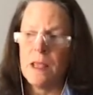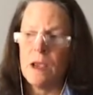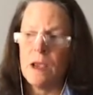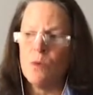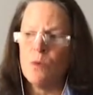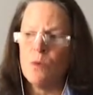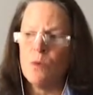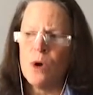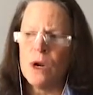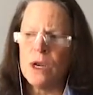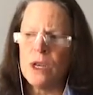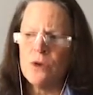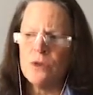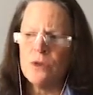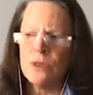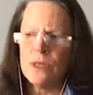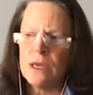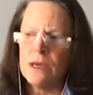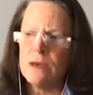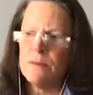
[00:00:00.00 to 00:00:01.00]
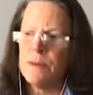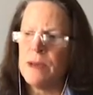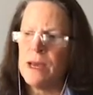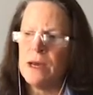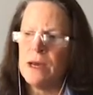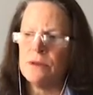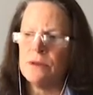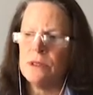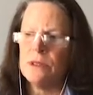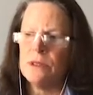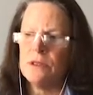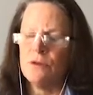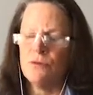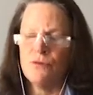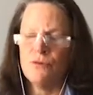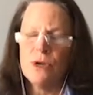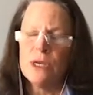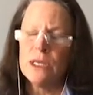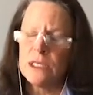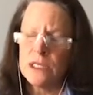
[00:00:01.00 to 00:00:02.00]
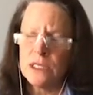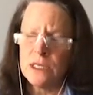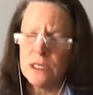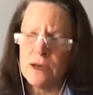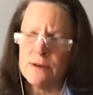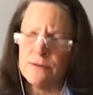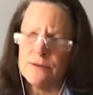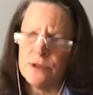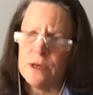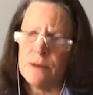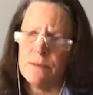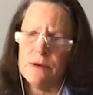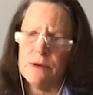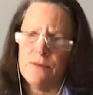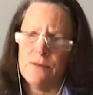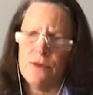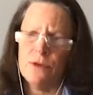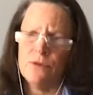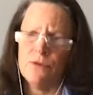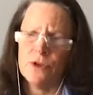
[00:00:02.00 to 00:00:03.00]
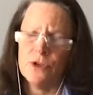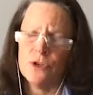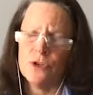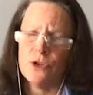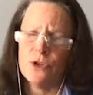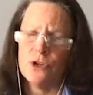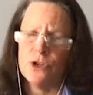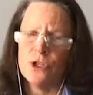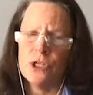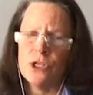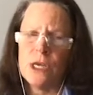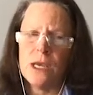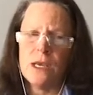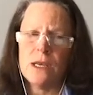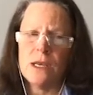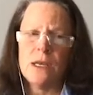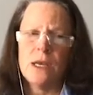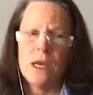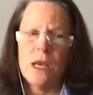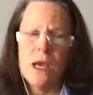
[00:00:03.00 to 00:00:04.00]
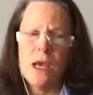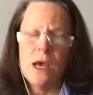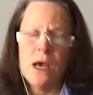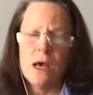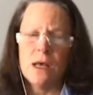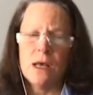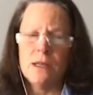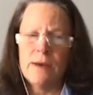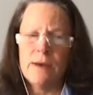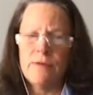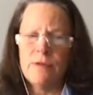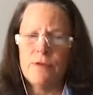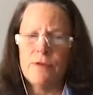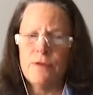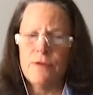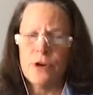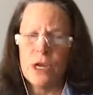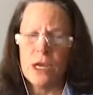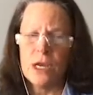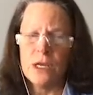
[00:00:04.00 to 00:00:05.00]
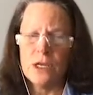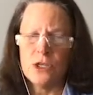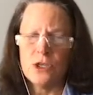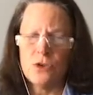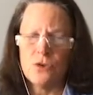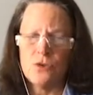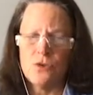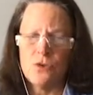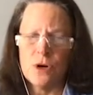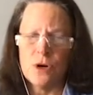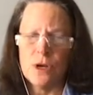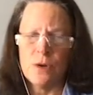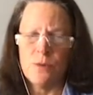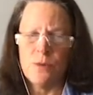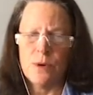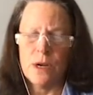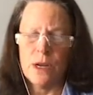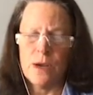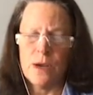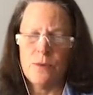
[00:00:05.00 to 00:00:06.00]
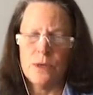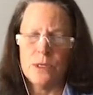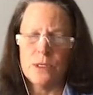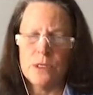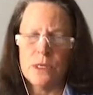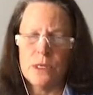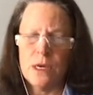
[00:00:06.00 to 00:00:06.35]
What do you think about the risks of some of the research? And I'll never forget a story when I was,